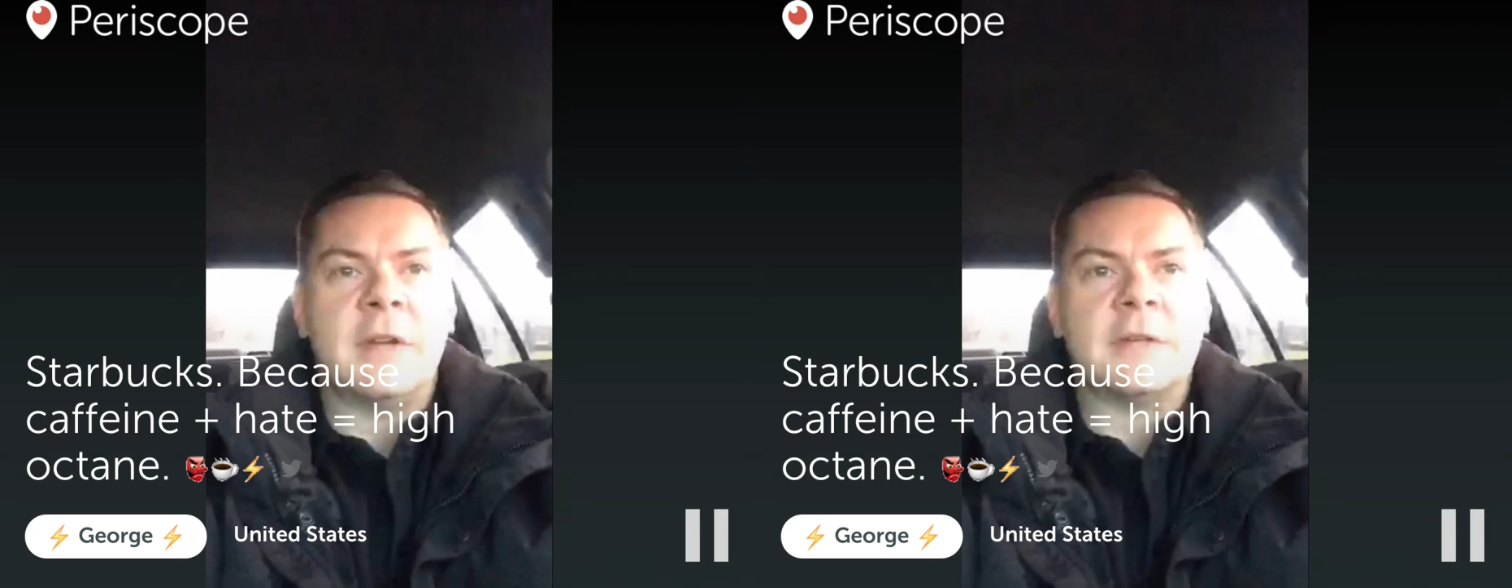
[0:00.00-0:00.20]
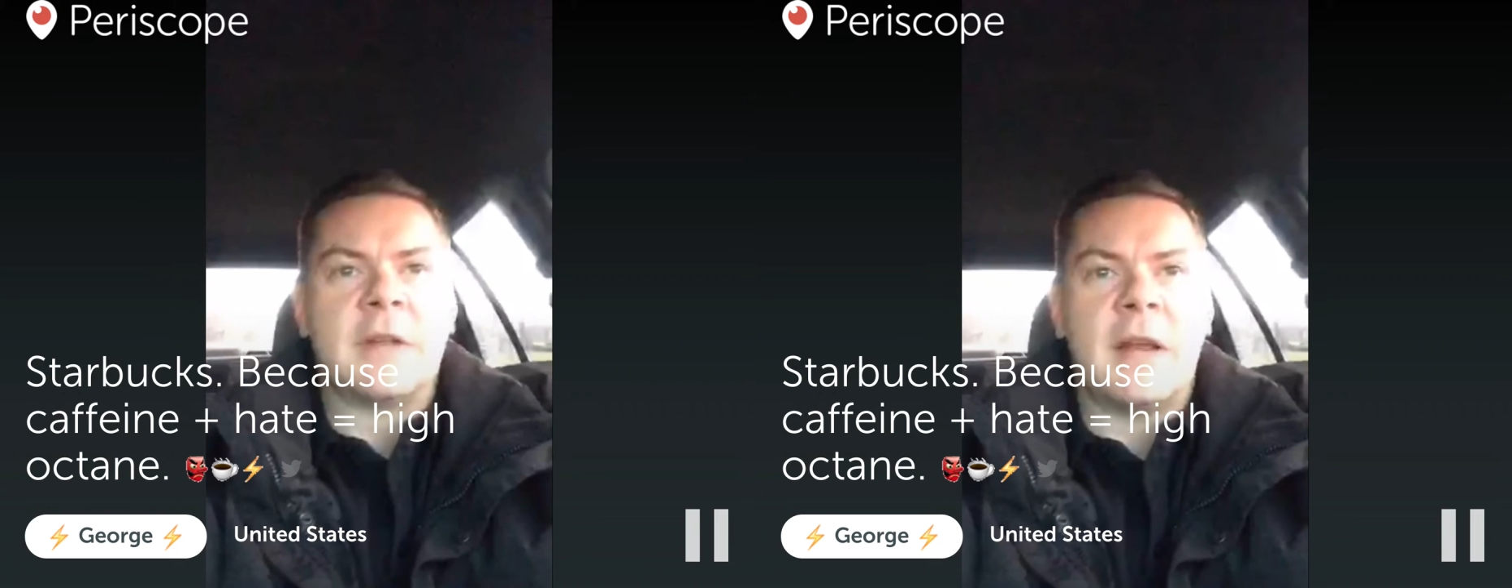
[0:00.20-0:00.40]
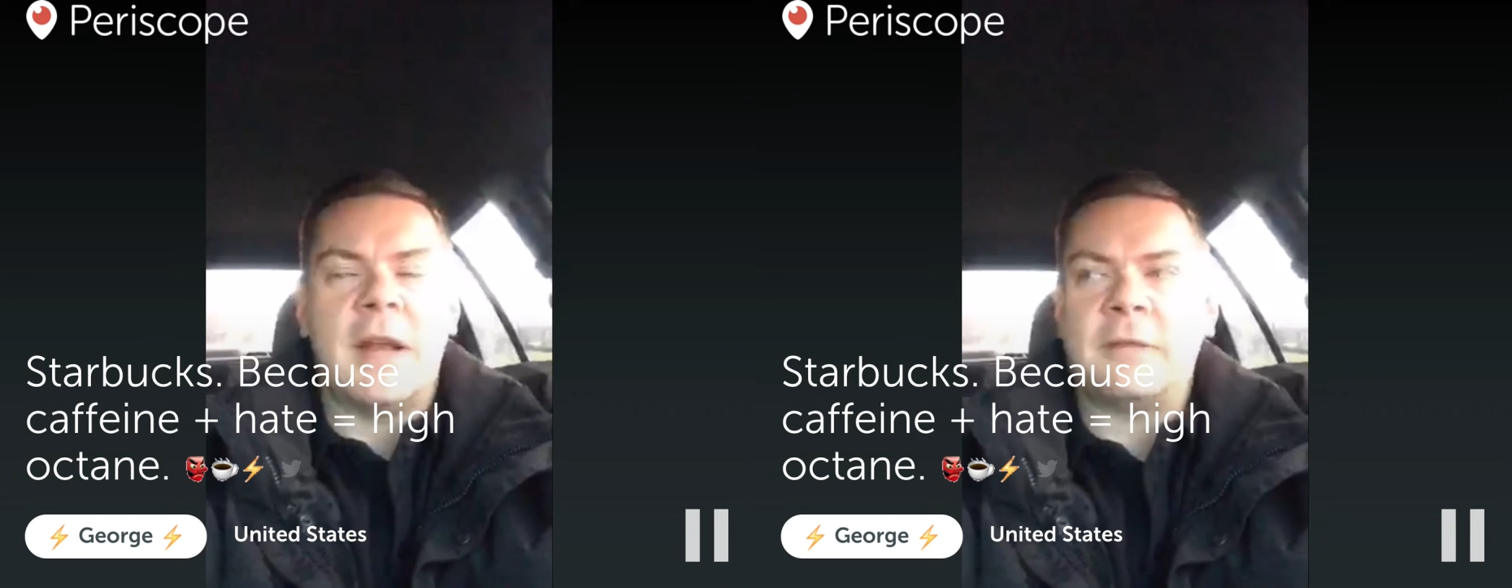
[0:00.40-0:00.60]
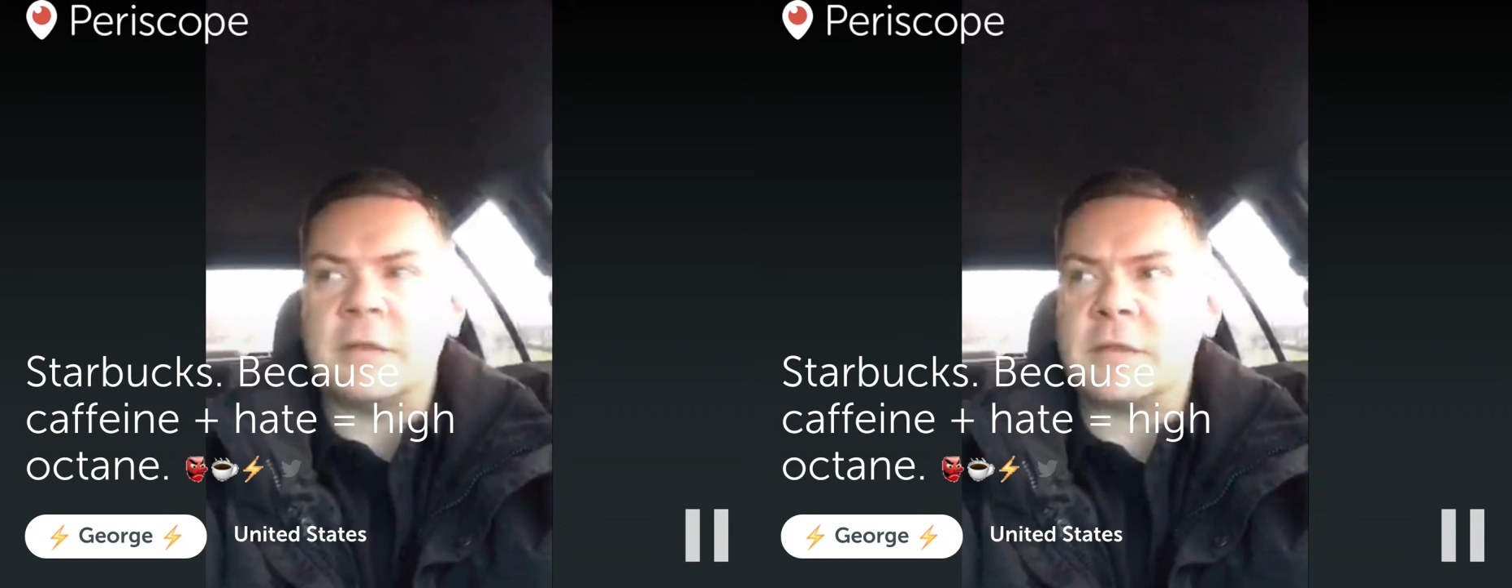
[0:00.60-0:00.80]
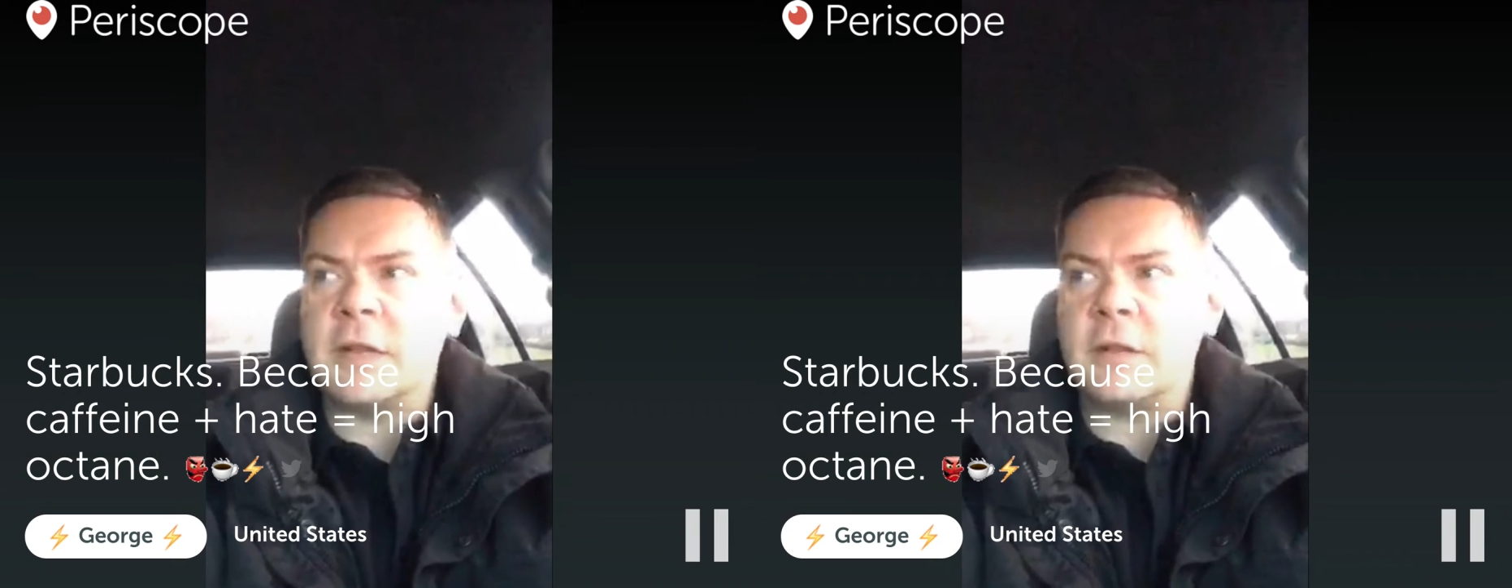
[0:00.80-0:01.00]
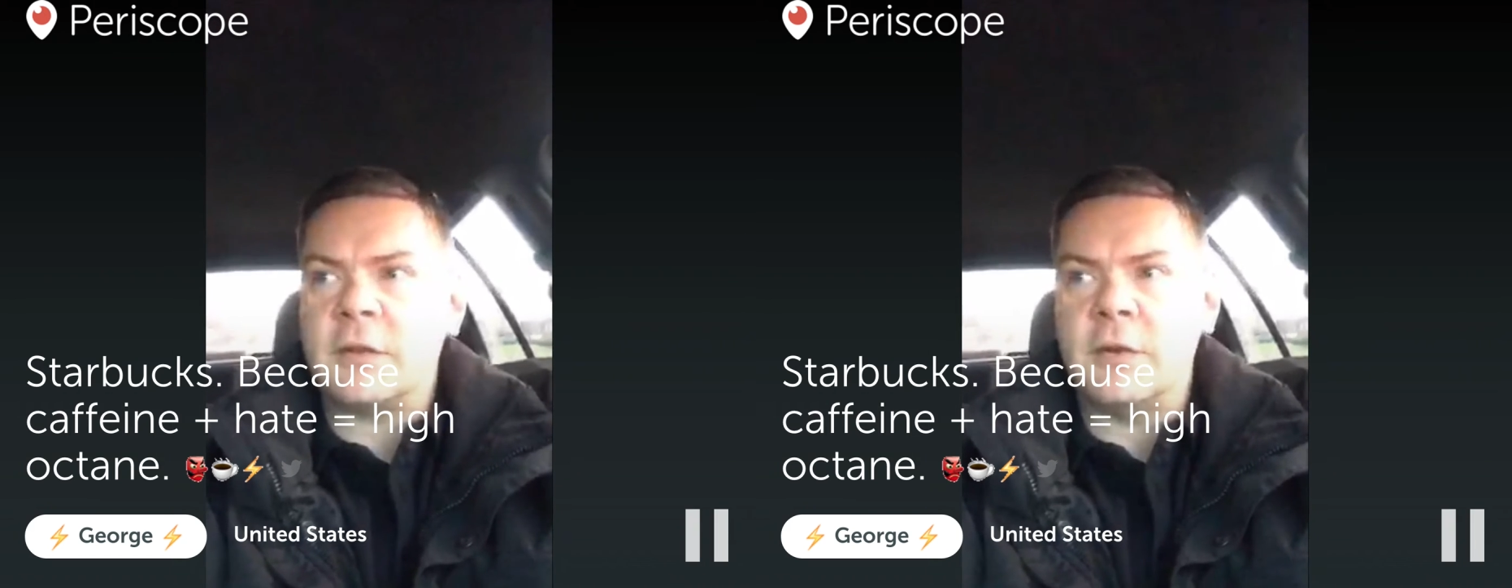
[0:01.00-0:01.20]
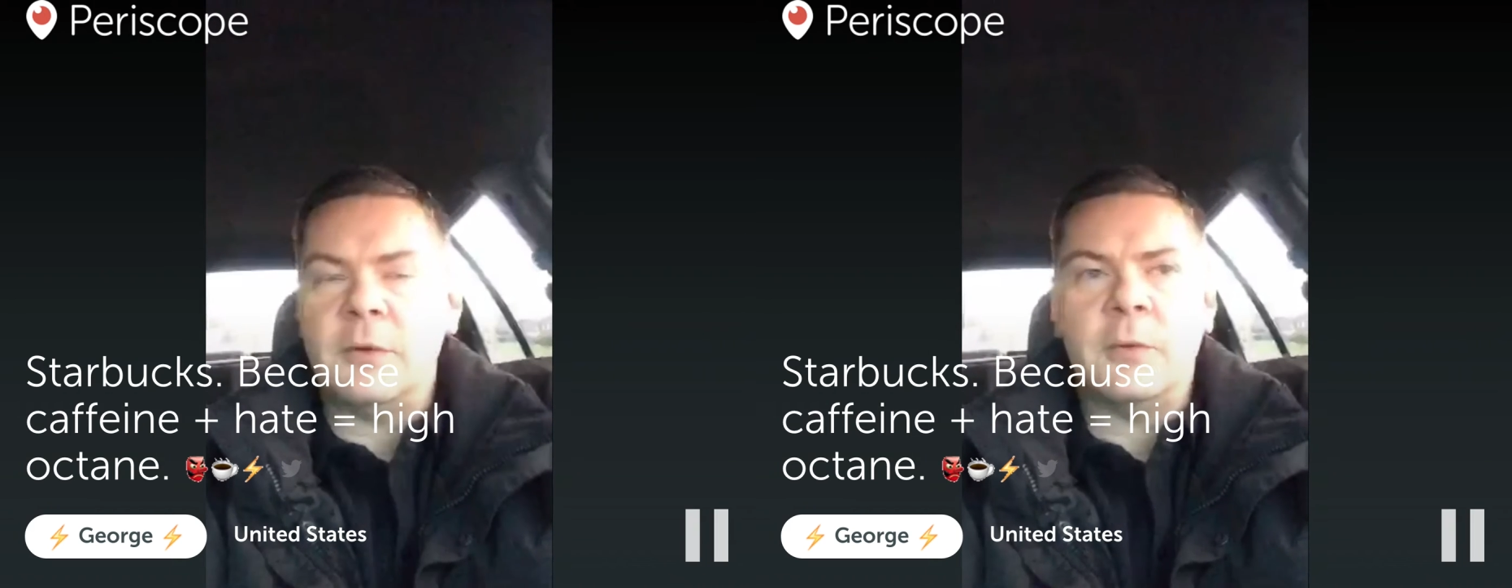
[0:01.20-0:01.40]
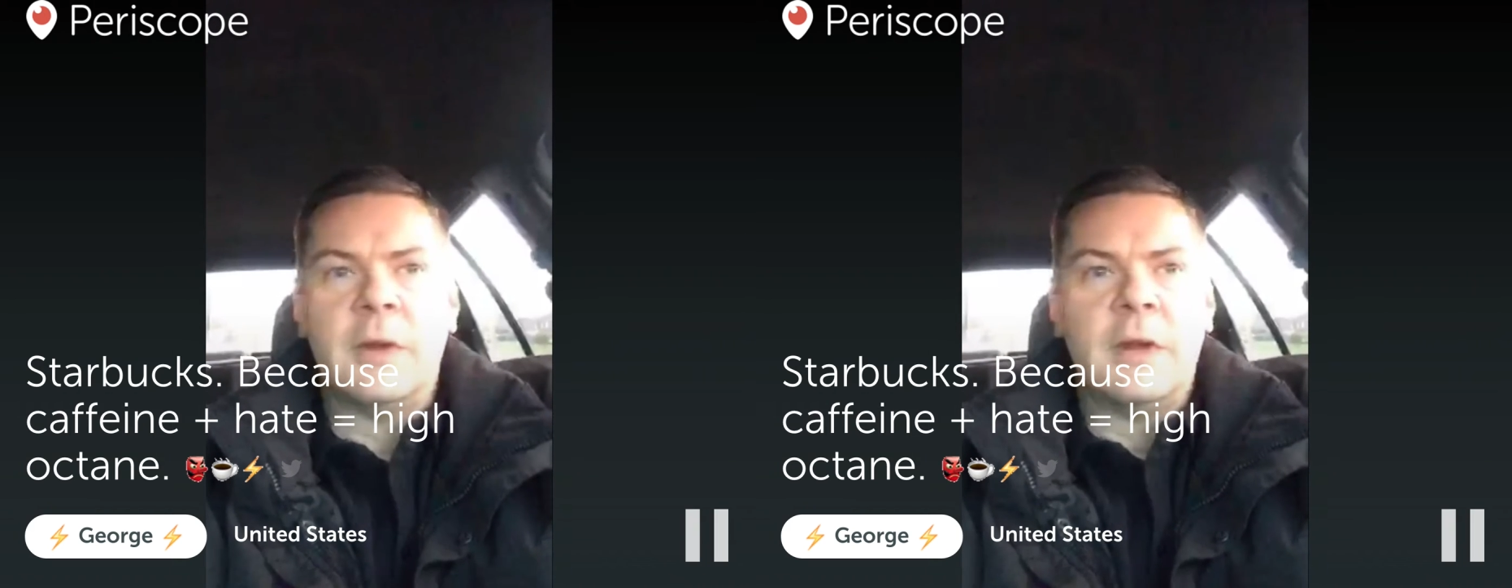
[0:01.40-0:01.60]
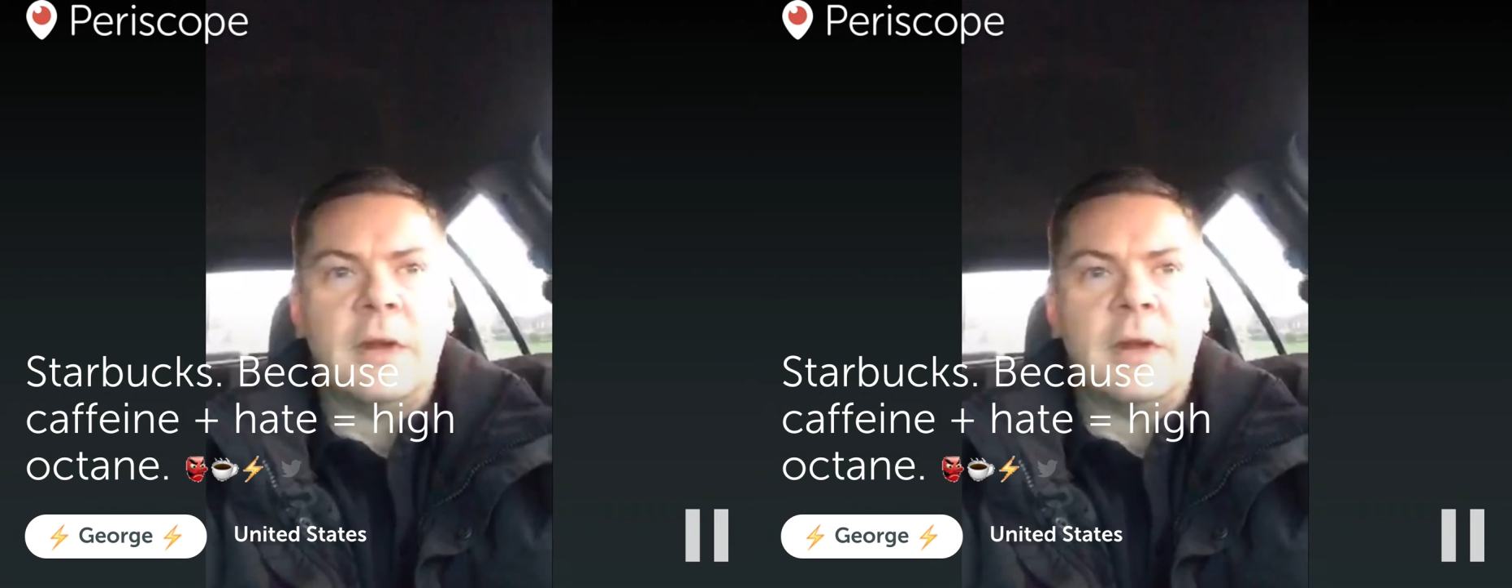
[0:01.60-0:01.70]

things that I have to sit through.